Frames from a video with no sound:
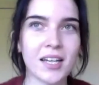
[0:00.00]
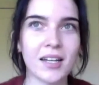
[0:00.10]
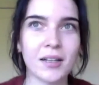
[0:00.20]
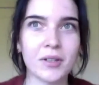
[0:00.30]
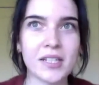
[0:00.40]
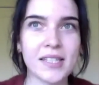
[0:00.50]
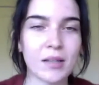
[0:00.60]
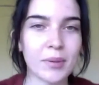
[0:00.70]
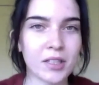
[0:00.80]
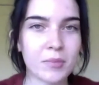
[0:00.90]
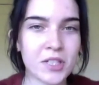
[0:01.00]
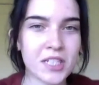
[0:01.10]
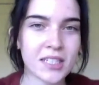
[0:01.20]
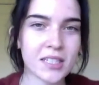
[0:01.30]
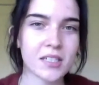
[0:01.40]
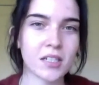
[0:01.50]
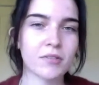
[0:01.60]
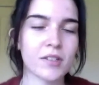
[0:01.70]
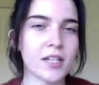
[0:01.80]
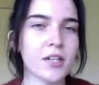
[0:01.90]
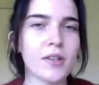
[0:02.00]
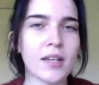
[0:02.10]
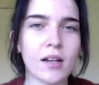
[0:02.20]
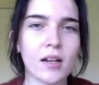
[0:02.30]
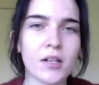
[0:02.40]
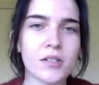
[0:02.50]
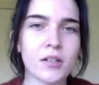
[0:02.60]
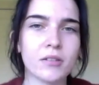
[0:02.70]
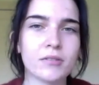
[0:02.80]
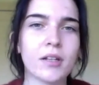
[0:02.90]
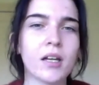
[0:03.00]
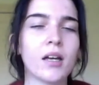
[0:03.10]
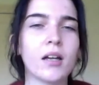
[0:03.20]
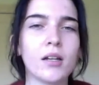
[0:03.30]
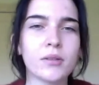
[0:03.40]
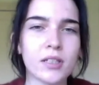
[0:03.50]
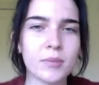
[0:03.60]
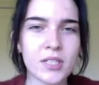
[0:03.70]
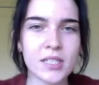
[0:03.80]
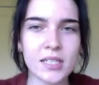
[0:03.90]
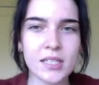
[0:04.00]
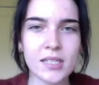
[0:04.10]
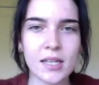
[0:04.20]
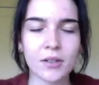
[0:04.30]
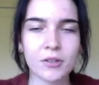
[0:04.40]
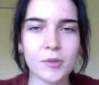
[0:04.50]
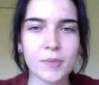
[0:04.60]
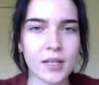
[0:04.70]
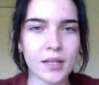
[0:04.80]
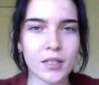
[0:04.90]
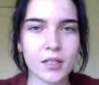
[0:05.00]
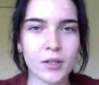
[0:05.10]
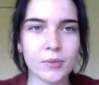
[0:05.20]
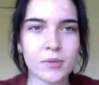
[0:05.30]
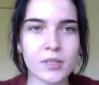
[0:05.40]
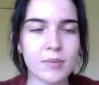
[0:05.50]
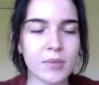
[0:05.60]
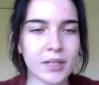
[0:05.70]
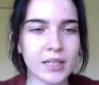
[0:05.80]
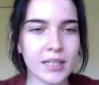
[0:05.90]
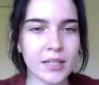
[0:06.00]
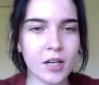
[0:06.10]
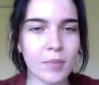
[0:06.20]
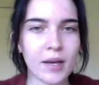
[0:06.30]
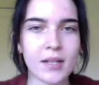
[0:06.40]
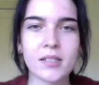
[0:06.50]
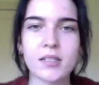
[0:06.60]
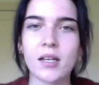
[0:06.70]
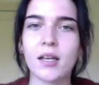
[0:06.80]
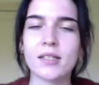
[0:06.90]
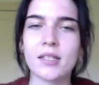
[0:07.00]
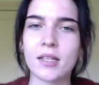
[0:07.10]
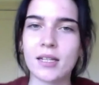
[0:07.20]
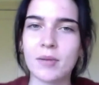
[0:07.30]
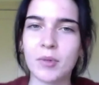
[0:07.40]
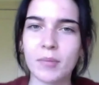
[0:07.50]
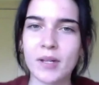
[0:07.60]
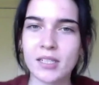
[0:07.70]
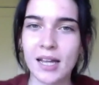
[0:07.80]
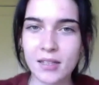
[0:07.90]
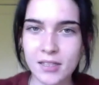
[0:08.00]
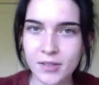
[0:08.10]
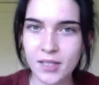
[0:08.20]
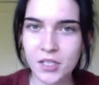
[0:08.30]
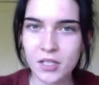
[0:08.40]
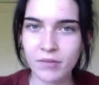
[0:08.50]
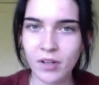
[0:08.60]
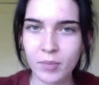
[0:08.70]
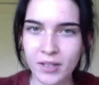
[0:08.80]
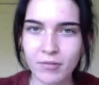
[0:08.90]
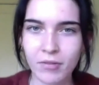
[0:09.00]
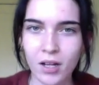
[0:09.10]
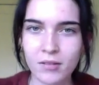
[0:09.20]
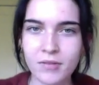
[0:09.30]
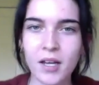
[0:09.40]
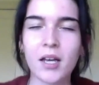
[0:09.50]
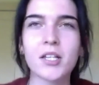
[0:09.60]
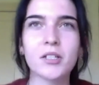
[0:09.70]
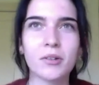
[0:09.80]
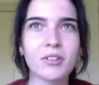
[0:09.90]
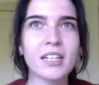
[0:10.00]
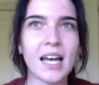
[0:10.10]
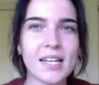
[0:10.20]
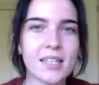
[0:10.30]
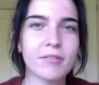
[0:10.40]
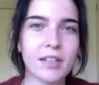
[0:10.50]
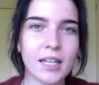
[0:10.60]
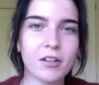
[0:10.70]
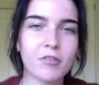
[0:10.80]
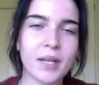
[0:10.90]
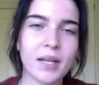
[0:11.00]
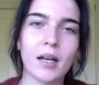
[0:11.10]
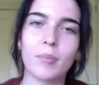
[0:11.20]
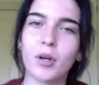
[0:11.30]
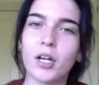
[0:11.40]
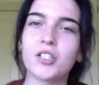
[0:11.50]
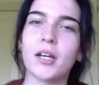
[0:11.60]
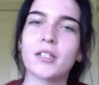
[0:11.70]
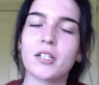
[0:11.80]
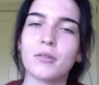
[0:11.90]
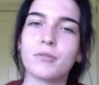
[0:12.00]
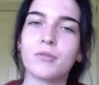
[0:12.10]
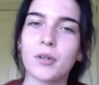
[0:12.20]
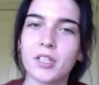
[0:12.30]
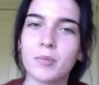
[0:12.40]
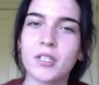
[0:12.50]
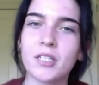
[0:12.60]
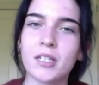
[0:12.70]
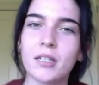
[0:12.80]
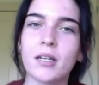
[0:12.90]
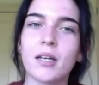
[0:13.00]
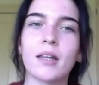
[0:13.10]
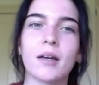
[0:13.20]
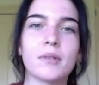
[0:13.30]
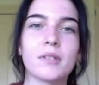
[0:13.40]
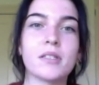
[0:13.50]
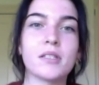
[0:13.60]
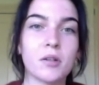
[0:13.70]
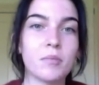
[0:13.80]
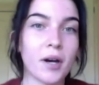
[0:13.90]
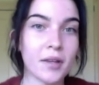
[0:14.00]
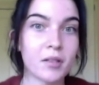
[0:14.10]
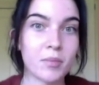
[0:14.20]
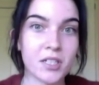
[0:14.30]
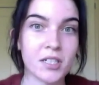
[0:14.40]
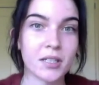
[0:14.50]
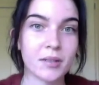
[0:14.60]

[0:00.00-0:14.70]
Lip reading: like what you're saying about community and stuff, because I know that a lot of local communities and groups like, Team Limerick Cleanup and the Limerick Mental Health Association have all been involved. So it really has that feeling of being a project, for the community that was done by the community.